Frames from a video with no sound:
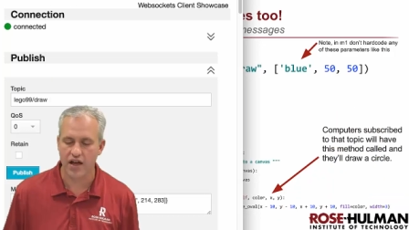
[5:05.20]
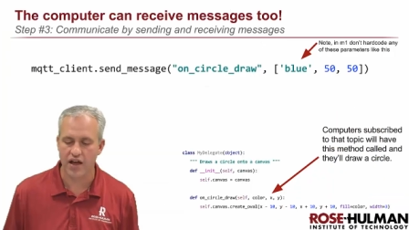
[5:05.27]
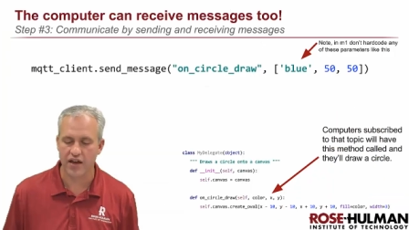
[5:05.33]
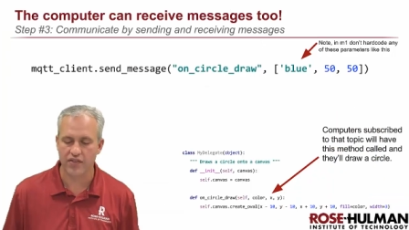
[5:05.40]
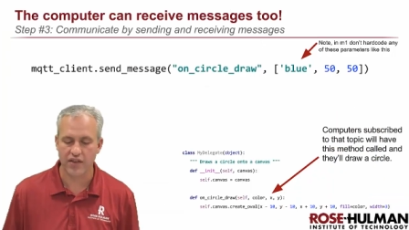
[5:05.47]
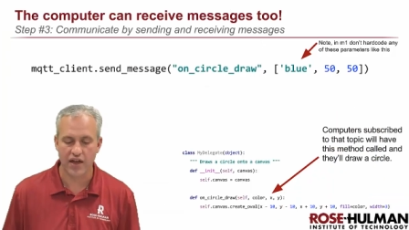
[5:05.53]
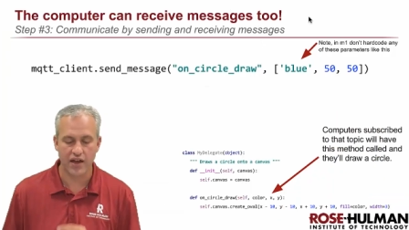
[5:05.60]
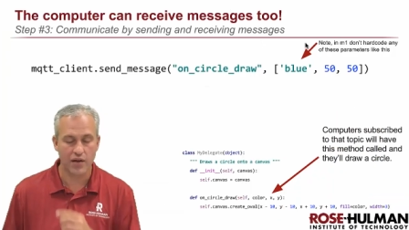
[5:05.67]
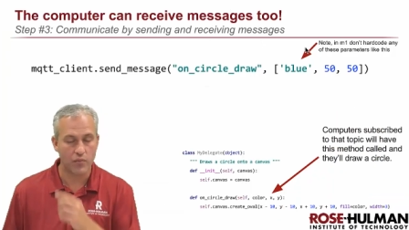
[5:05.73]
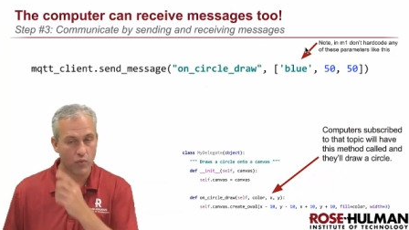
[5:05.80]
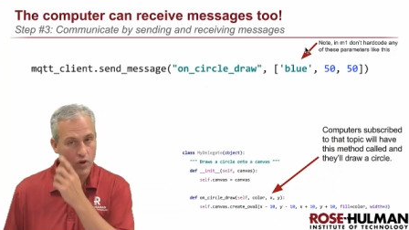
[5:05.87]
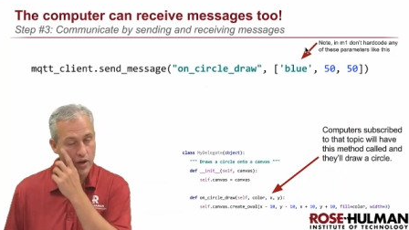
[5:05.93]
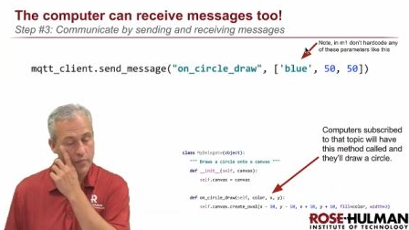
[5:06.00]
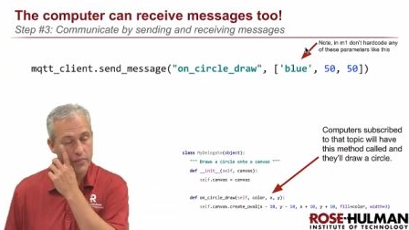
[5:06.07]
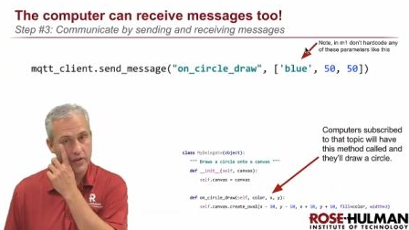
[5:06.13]
uh, in that M
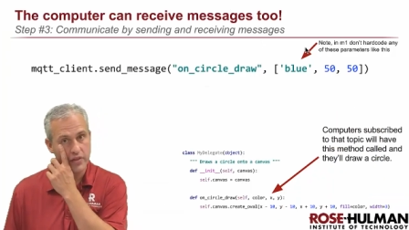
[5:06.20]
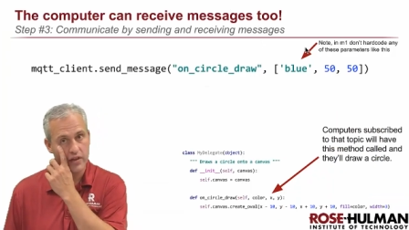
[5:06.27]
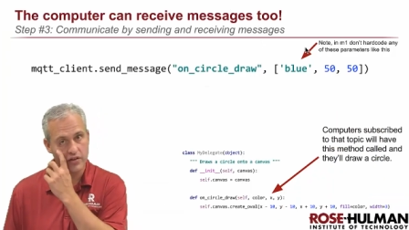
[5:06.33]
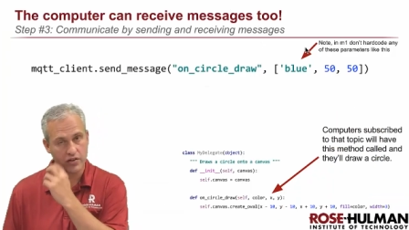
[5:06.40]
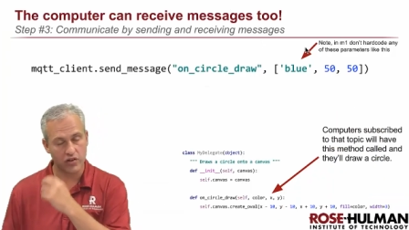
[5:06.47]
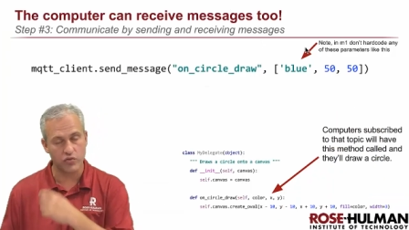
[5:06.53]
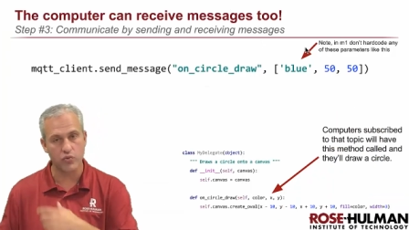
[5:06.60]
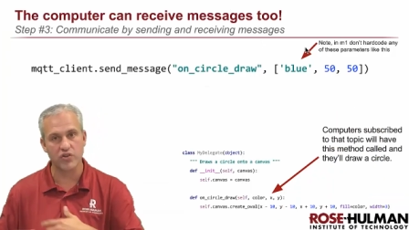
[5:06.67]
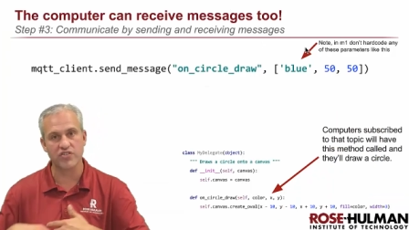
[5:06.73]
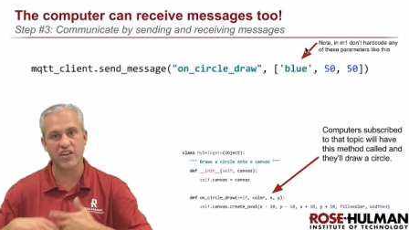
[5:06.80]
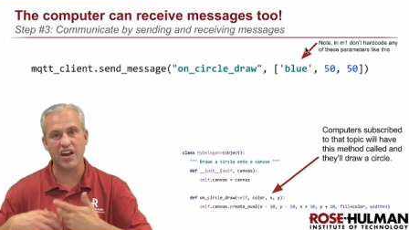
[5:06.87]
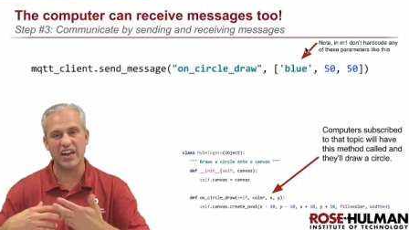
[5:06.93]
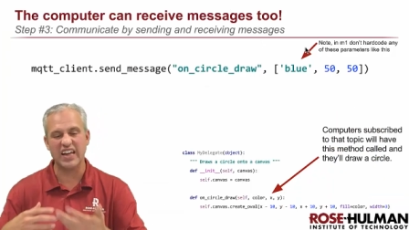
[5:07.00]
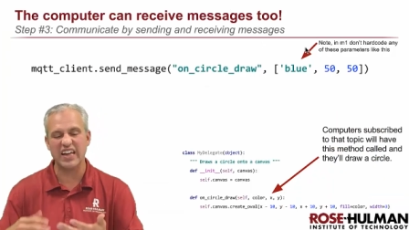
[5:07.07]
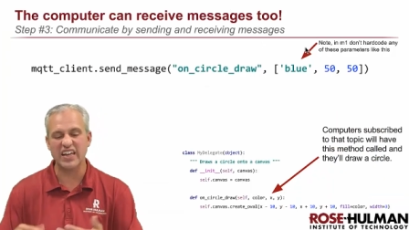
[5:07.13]
one, but that's because we're
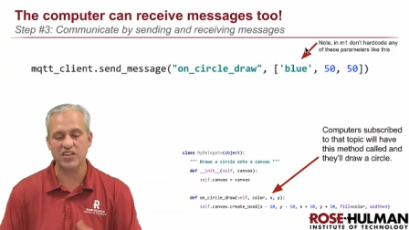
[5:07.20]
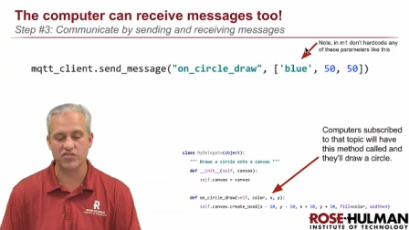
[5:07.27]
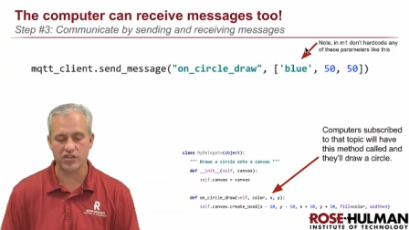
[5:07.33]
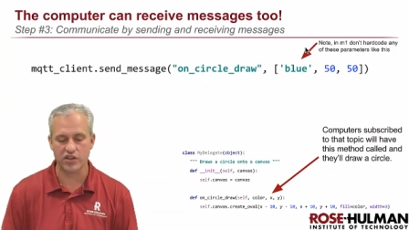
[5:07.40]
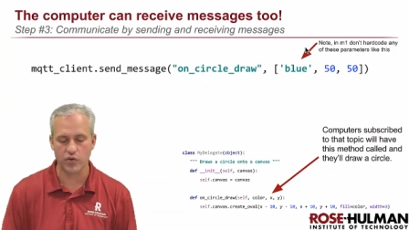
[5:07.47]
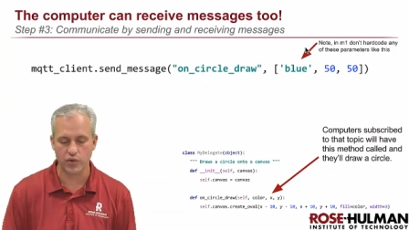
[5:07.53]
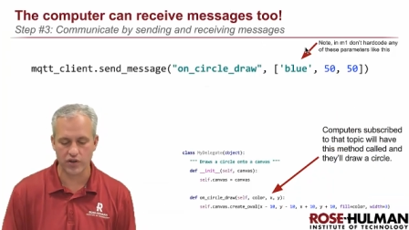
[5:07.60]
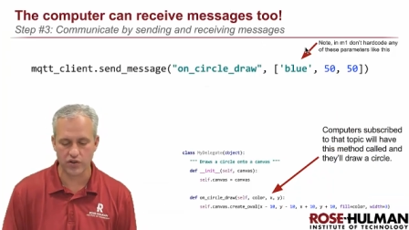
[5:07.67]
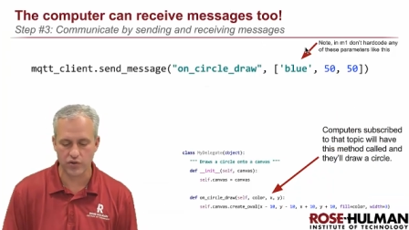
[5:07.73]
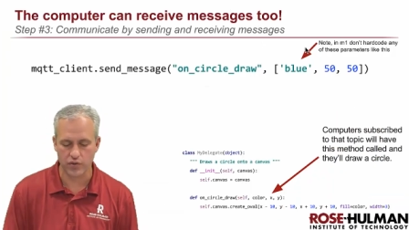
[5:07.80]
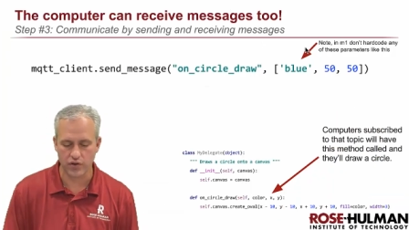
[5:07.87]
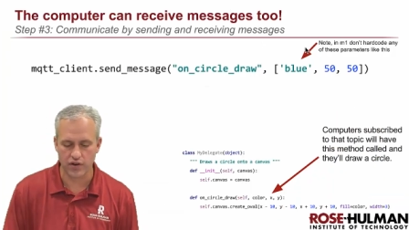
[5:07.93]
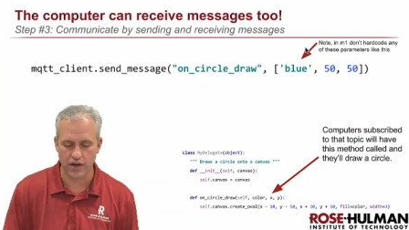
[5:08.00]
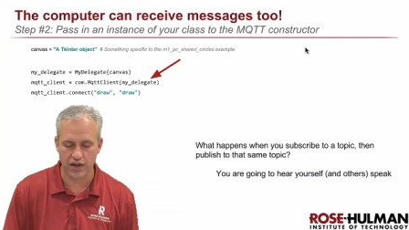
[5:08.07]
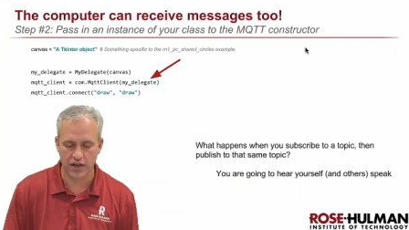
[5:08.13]
just kind of easing you into
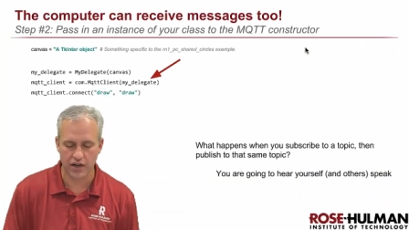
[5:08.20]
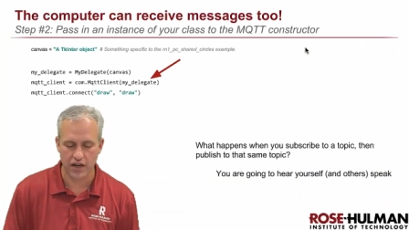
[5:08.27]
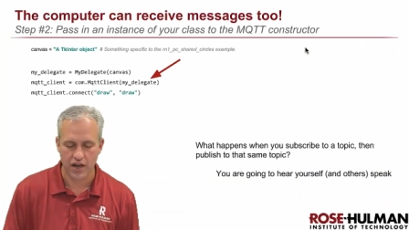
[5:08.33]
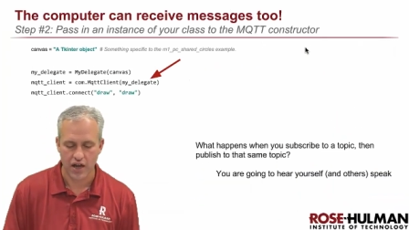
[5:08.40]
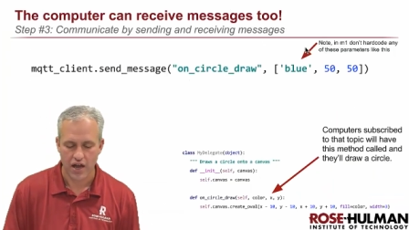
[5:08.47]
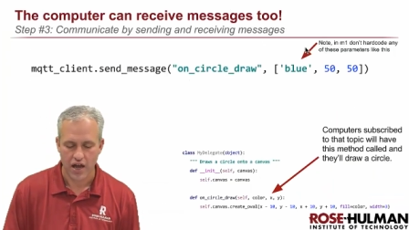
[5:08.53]
it, right?